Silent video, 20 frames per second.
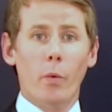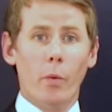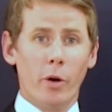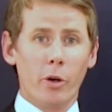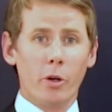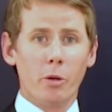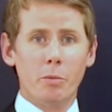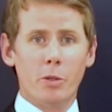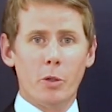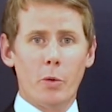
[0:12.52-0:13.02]

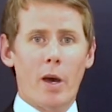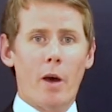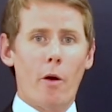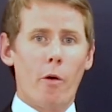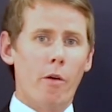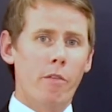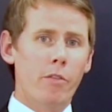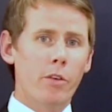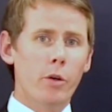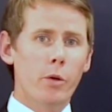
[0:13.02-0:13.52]
Welcome to
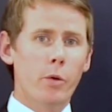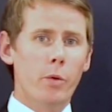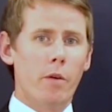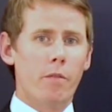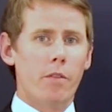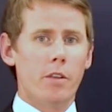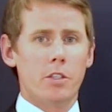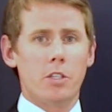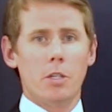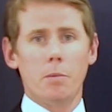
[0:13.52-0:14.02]
our review
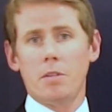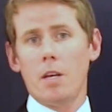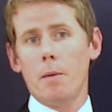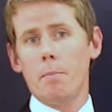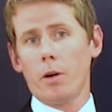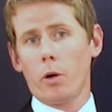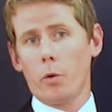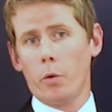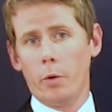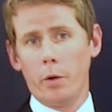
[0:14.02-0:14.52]
of the
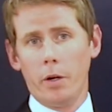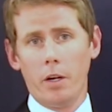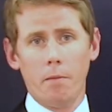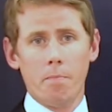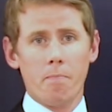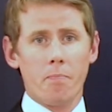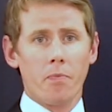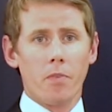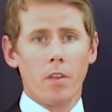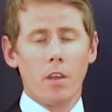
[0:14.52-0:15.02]
September
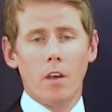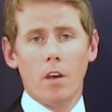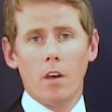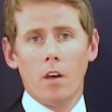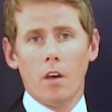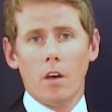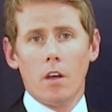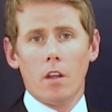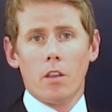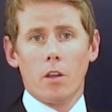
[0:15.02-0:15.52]
quarter.
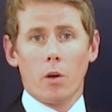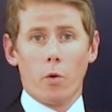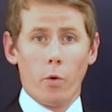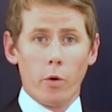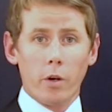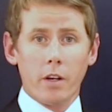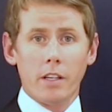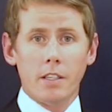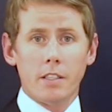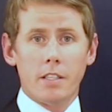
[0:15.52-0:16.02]
The
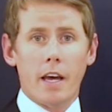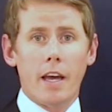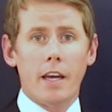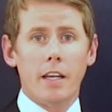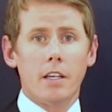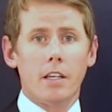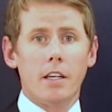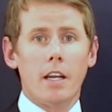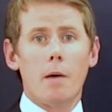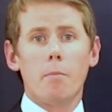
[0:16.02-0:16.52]
quarter
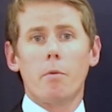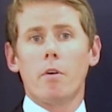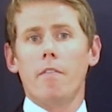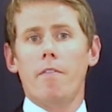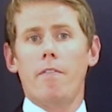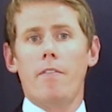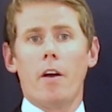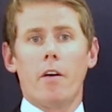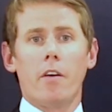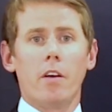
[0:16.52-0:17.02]
contained a number
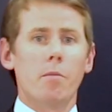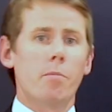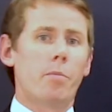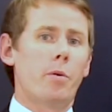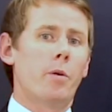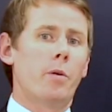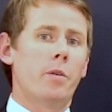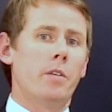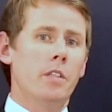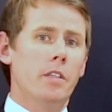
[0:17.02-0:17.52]
of very
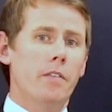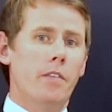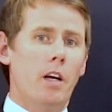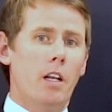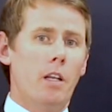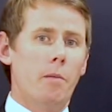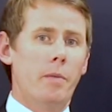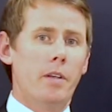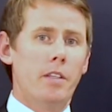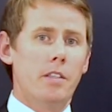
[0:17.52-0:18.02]
important
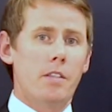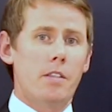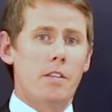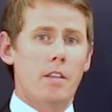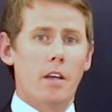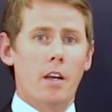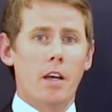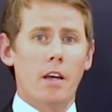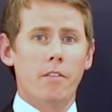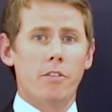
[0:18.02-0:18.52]
developments
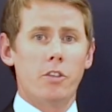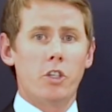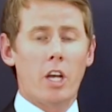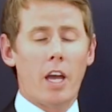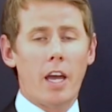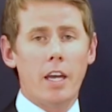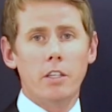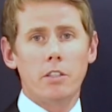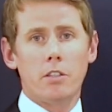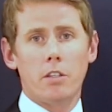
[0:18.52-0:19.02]
that have
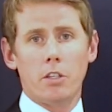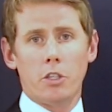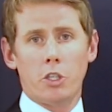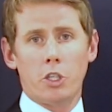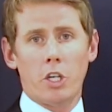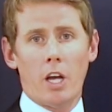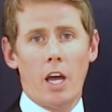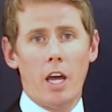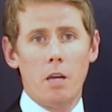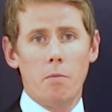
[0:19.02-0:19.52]
changed the
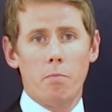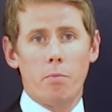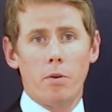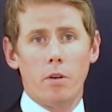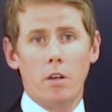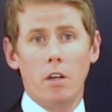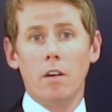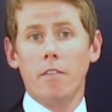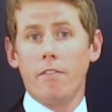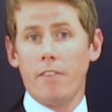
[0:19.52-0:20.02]
shape
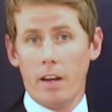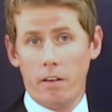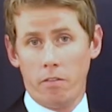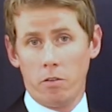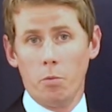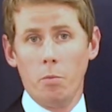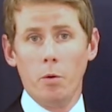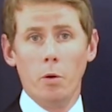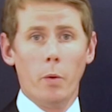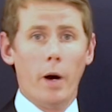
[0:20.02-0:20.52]
in a
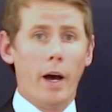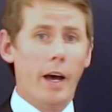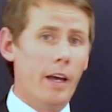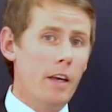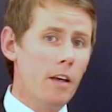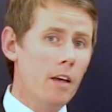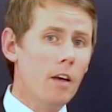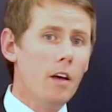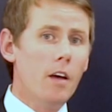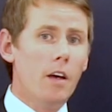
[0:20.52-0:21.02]
favourable
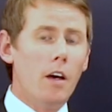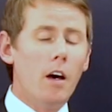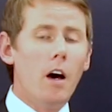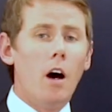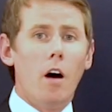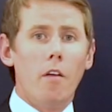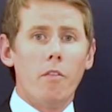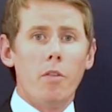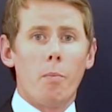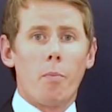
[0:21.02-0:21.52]
way
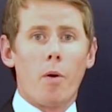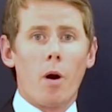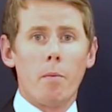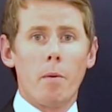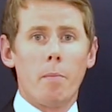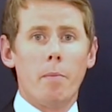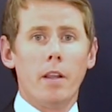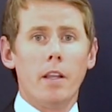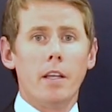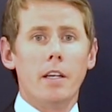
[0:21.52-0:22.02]
of the
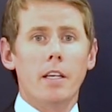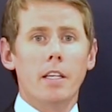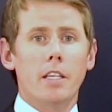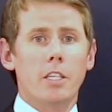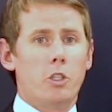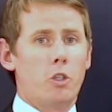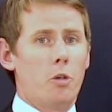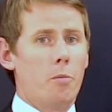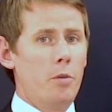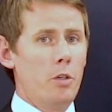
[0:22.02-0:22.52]
probability
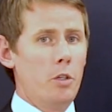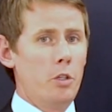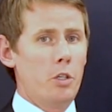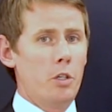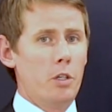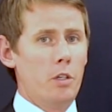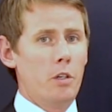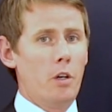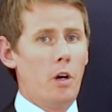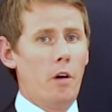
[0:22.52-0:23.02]

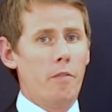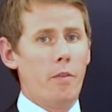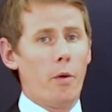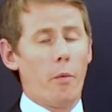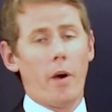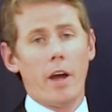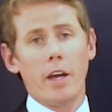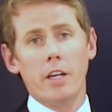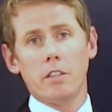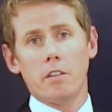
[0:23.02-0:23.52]
distribution of the
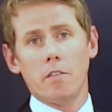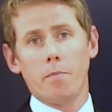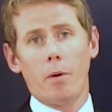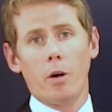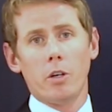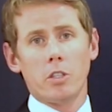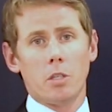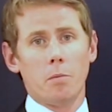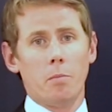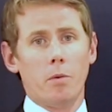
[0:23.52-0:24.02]
range of
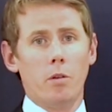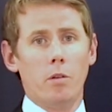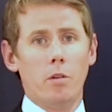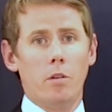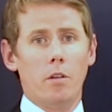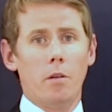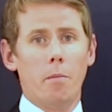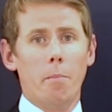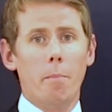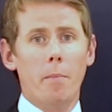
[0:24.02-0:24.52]

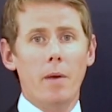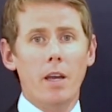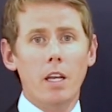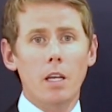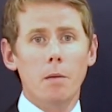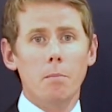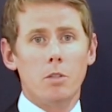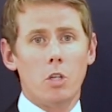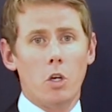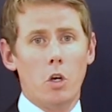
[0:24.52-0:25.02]
possible
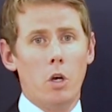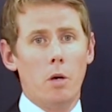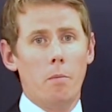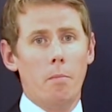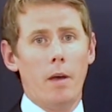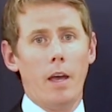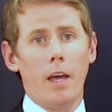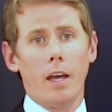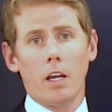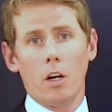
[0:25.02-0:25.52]

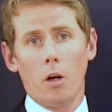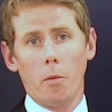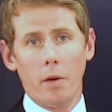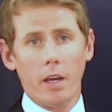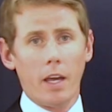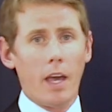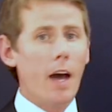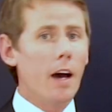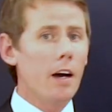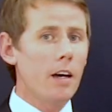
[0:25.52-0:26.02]
medium-term
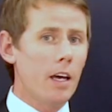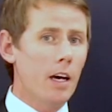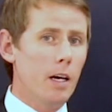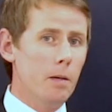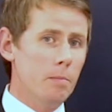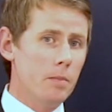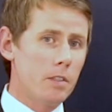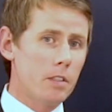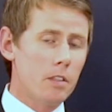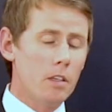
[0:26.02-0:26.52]
economic
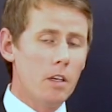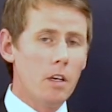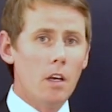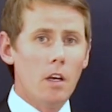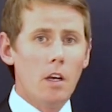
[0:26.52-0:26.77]
outcomes.